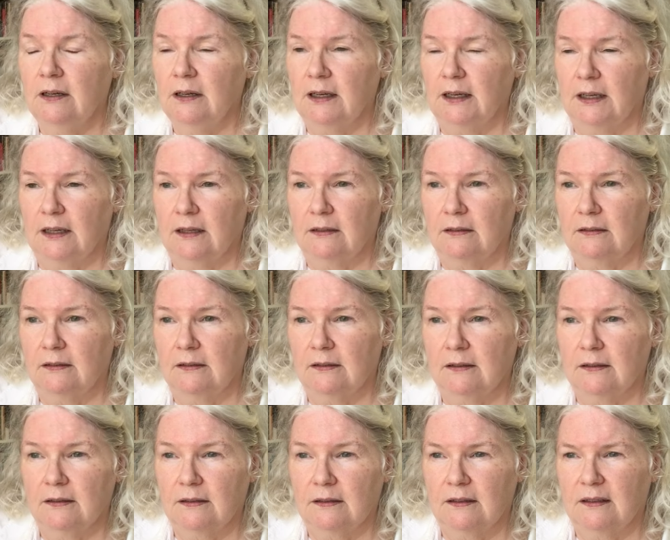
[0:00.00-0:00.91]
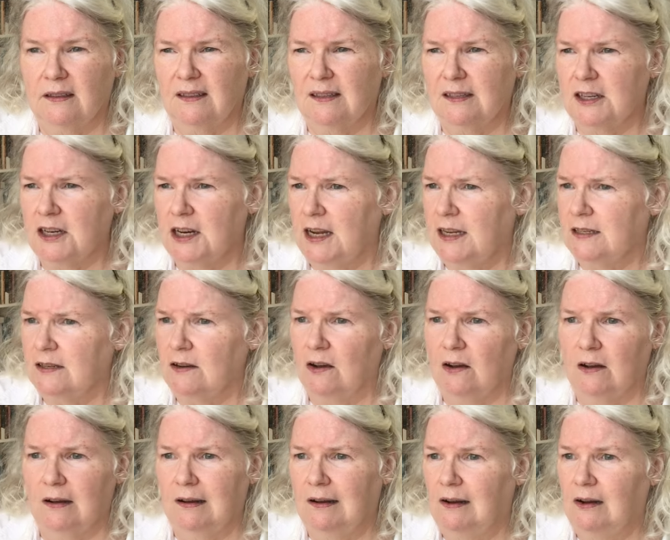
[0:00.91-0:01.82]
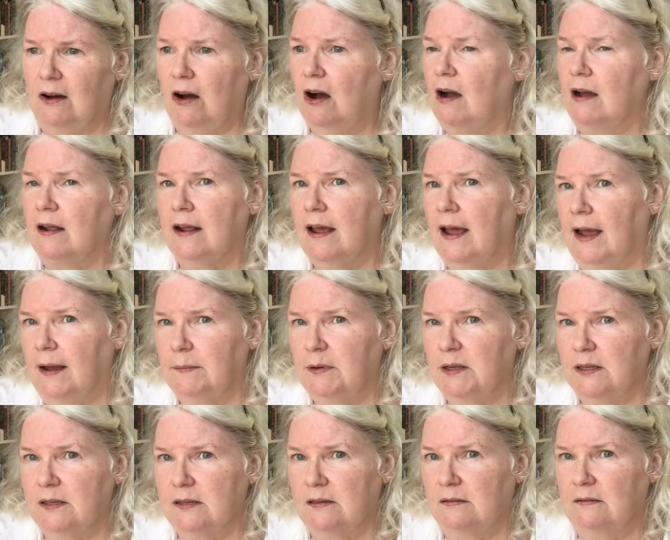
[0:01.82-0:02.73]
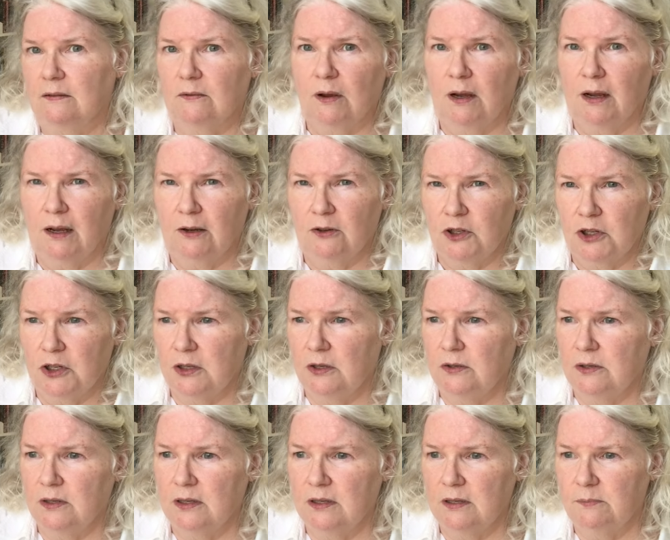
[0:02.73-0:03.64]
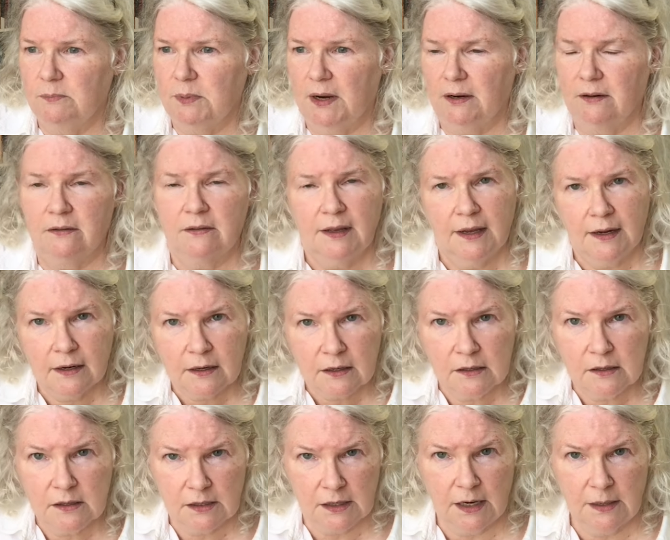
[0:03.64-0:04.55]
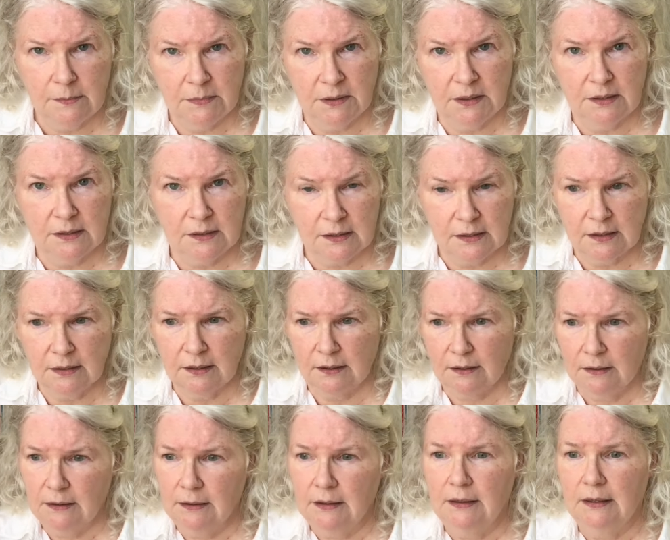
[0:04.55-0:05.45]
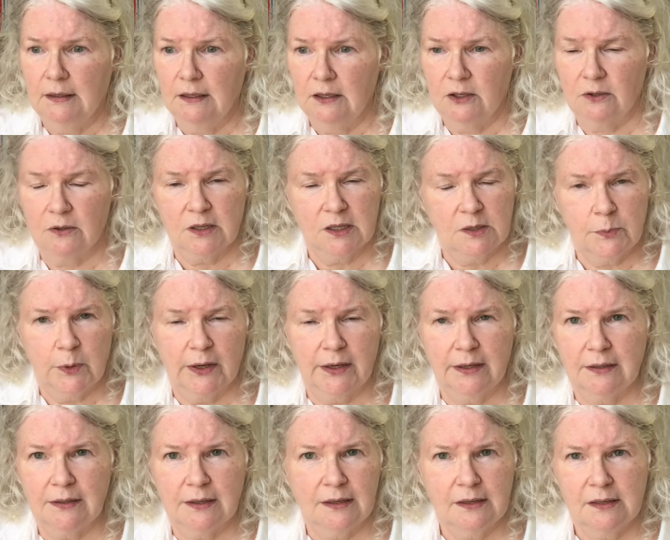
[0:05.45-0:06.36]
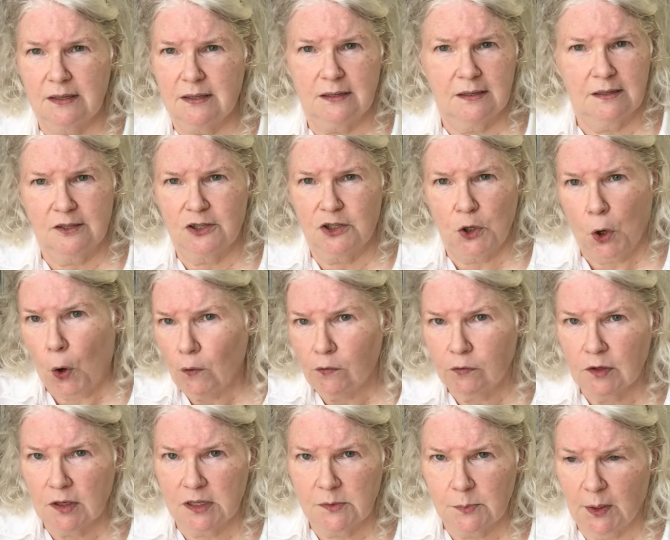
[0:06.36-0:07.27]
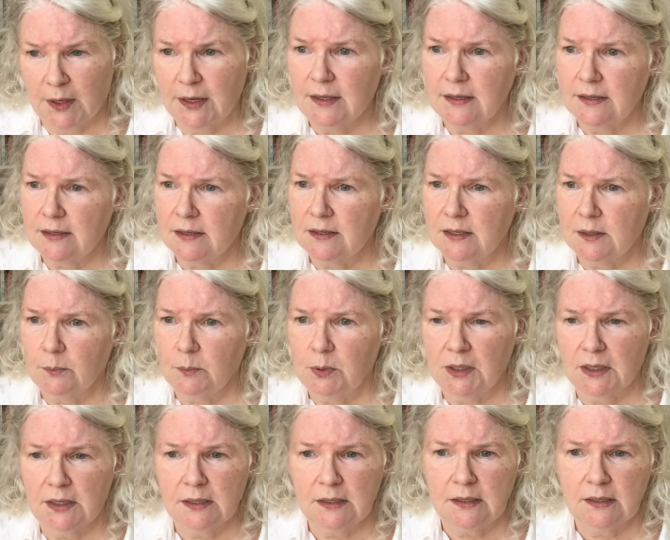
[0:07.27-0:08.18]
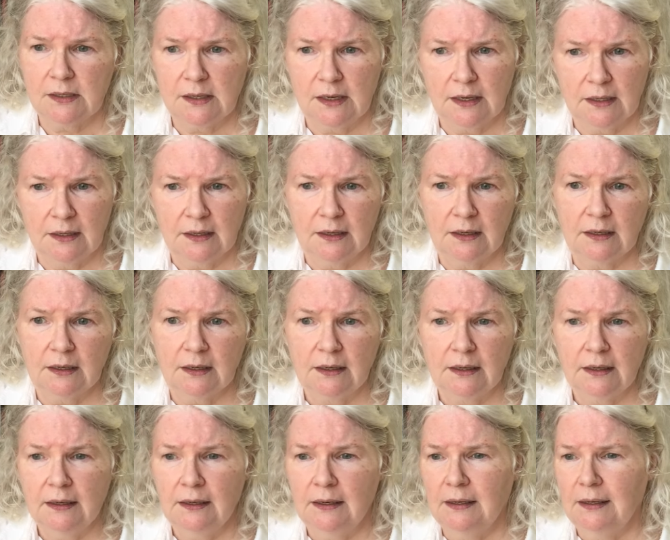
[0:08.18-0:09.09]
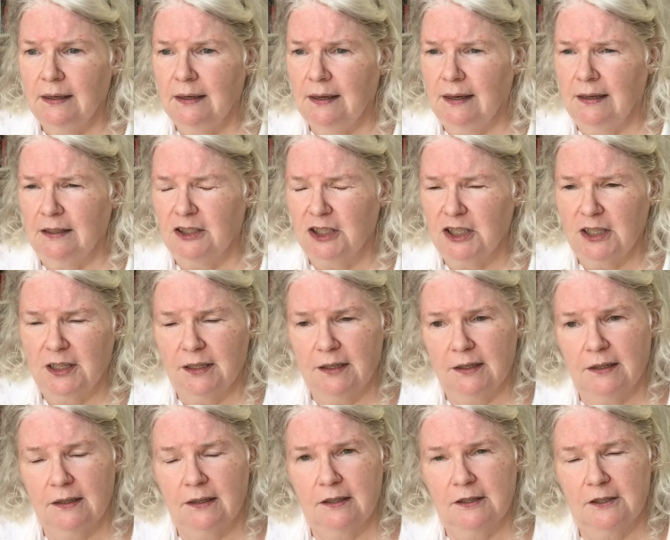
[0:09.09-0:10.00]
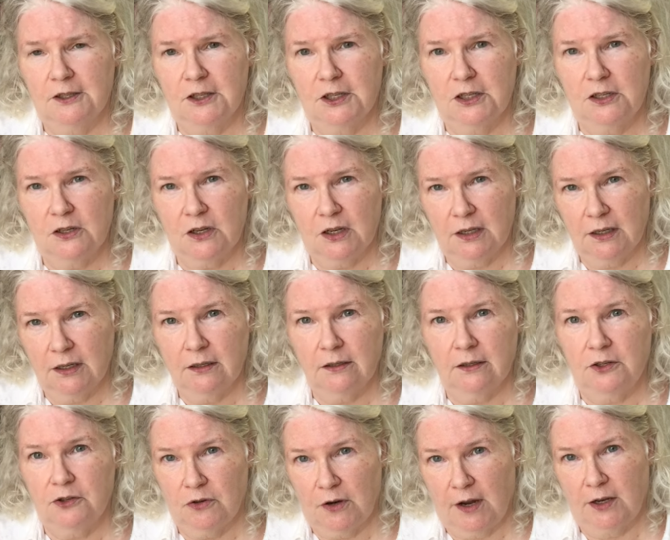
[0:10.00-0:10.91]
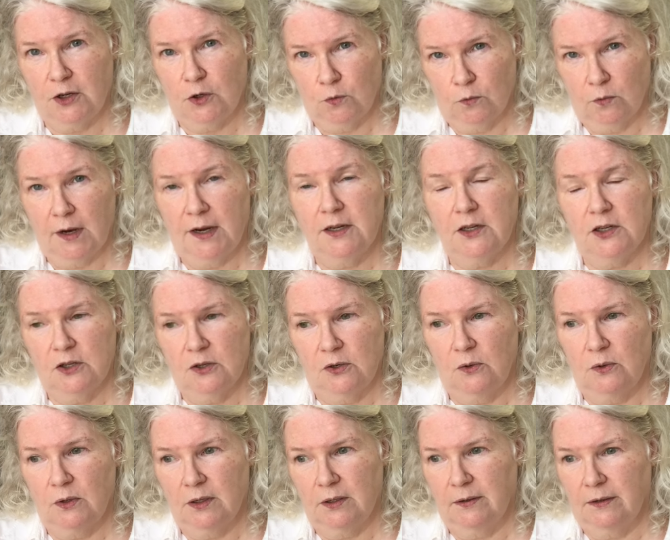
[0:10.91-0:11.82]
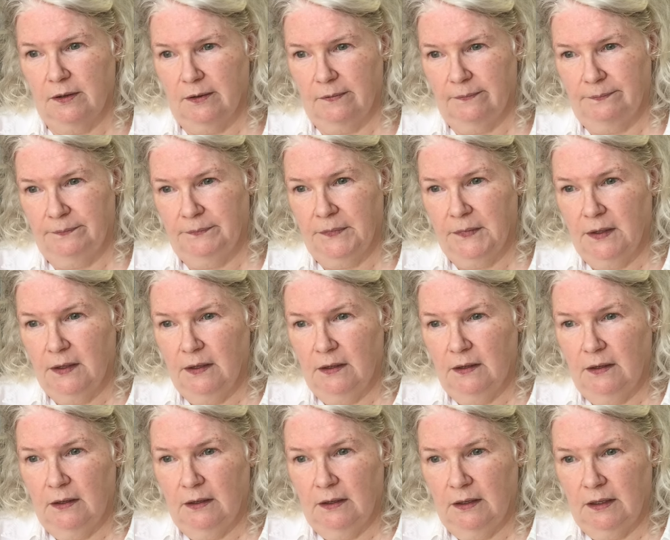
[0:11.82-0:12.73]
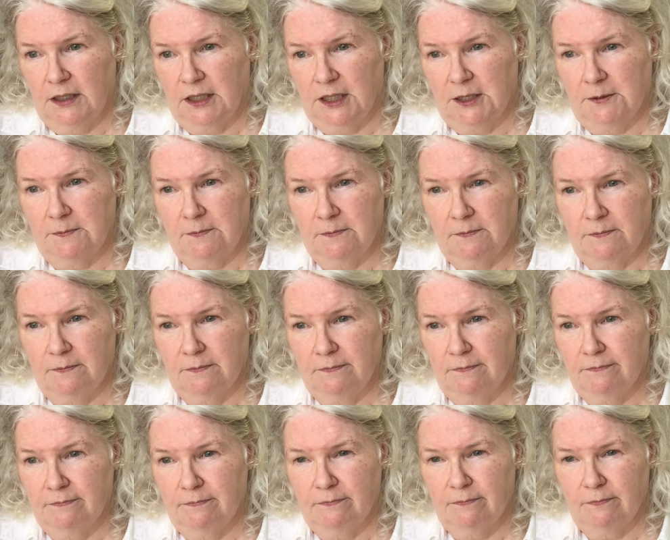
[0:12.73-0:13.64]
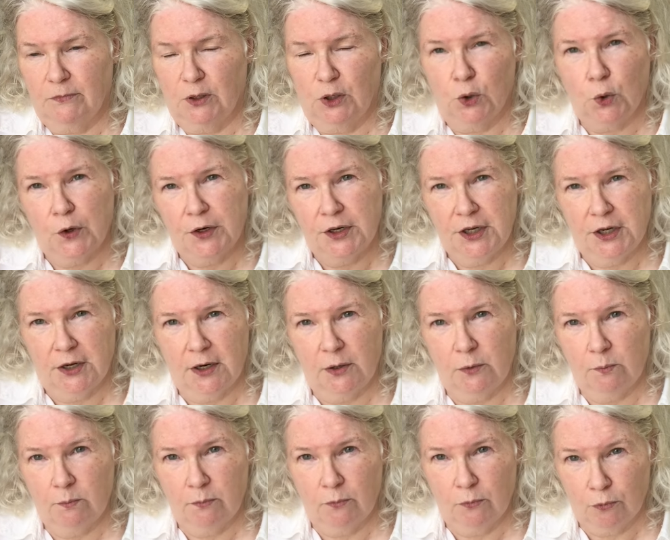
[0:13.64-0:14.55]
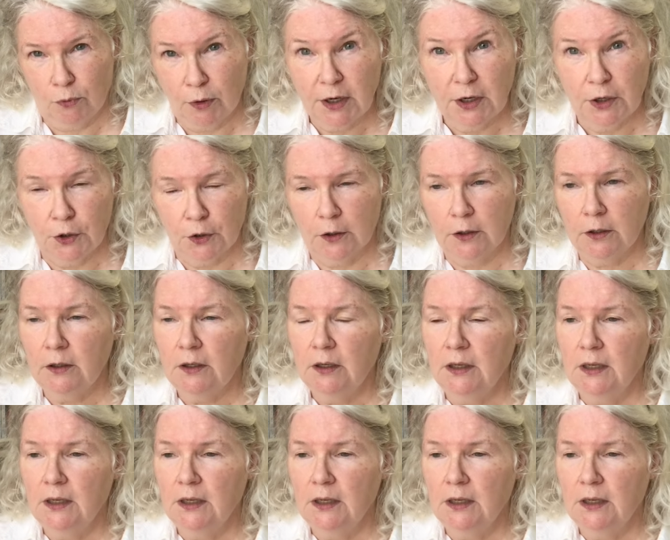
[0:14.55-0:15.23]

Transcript: and she has odd habits in how she uses parenthetical statements to explain things. She over-explains in some places, I think, and she she's clearly trying to write to a, um, an ordinary reader.